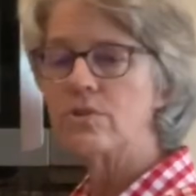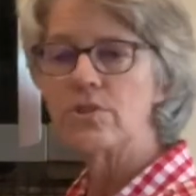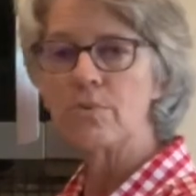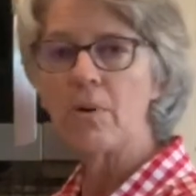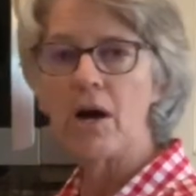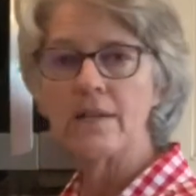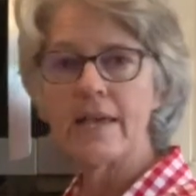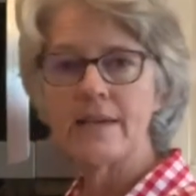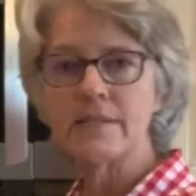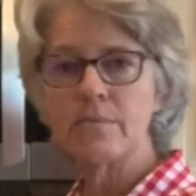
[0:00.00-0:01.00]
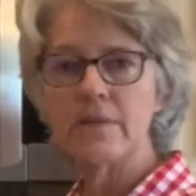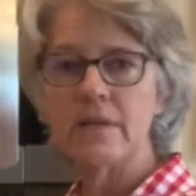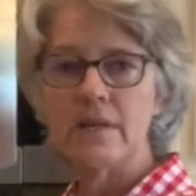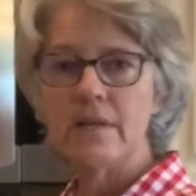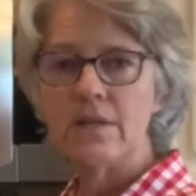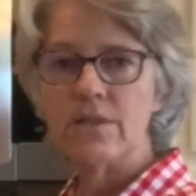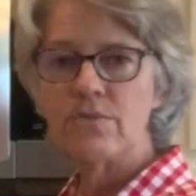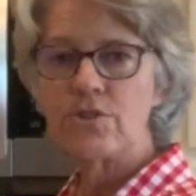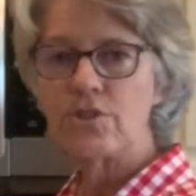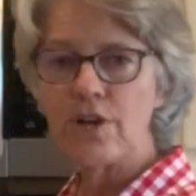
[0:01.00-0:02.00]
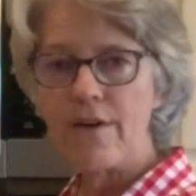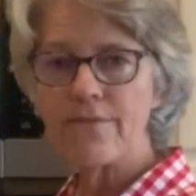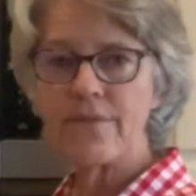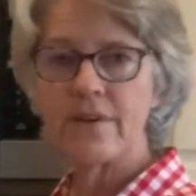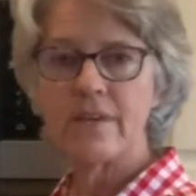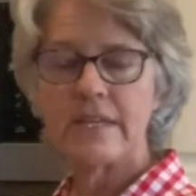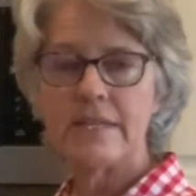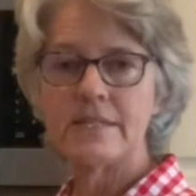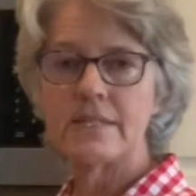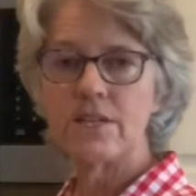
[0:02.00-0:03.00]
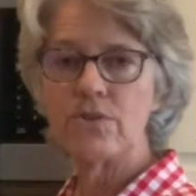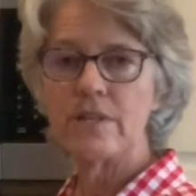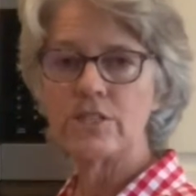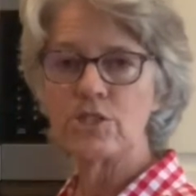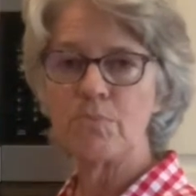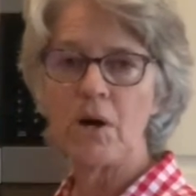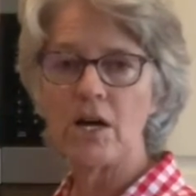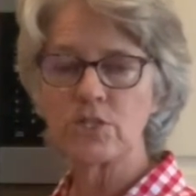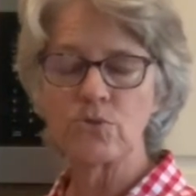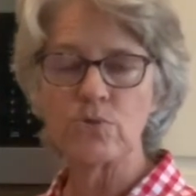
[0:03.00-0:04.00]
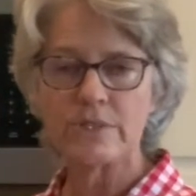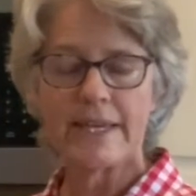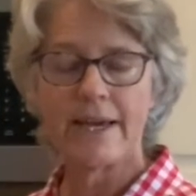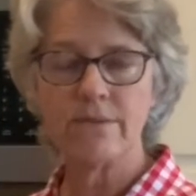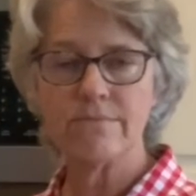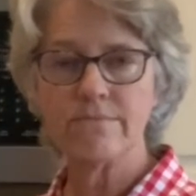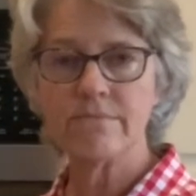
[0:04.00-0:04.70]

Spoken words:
Your pot has to be, you turn off the heat, you let your pot cool down.